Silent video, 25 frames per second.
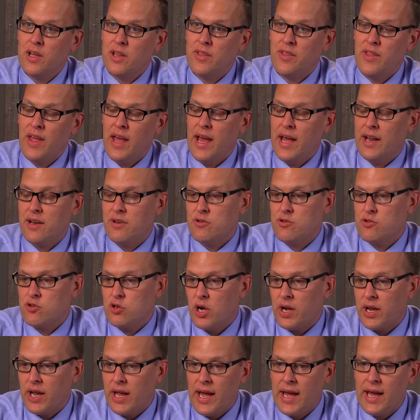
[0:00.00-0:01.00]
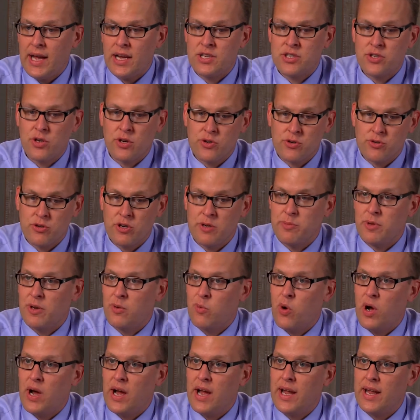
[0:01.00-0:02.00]
that drug X or treatment
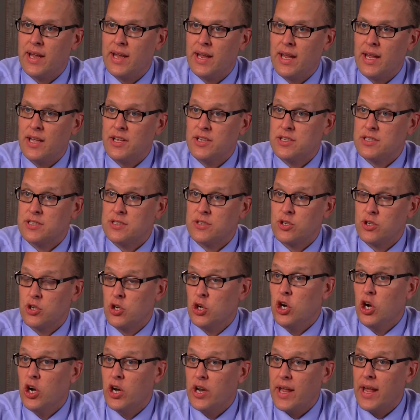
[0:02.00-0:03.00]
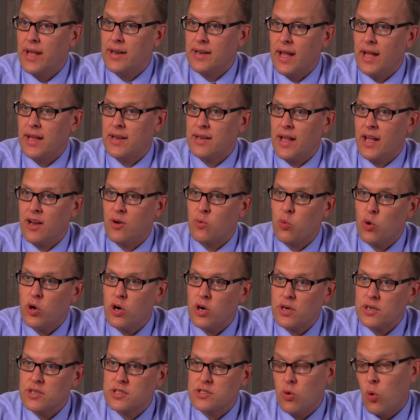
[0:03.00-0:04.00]
Y is good and
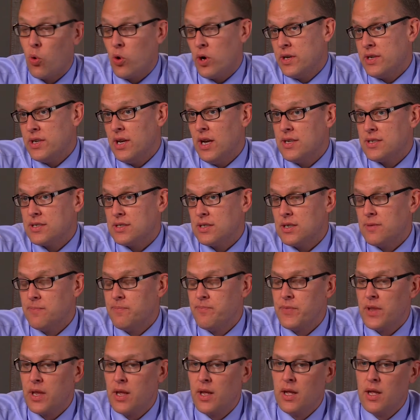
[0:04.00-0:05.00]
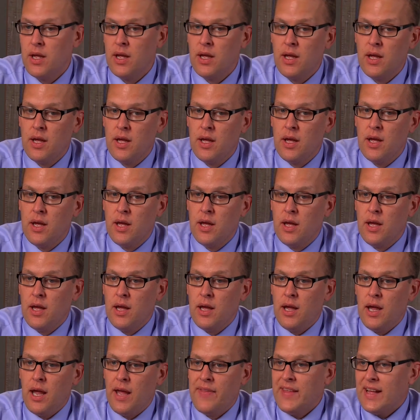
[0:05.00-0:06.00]
works, or it doesn't.
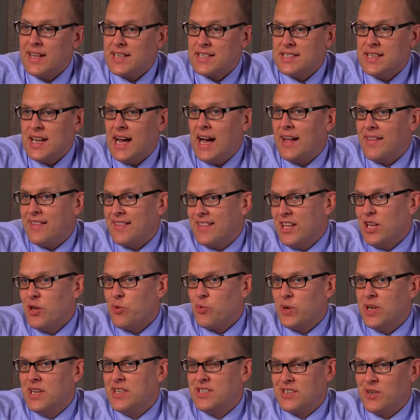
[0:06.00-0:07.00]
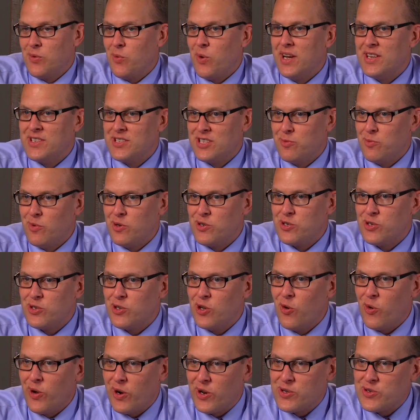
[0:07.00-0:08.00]
And that's not the reason why someone should
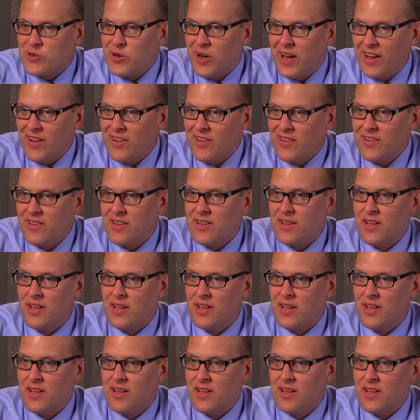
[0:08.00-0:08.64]
go on a trial.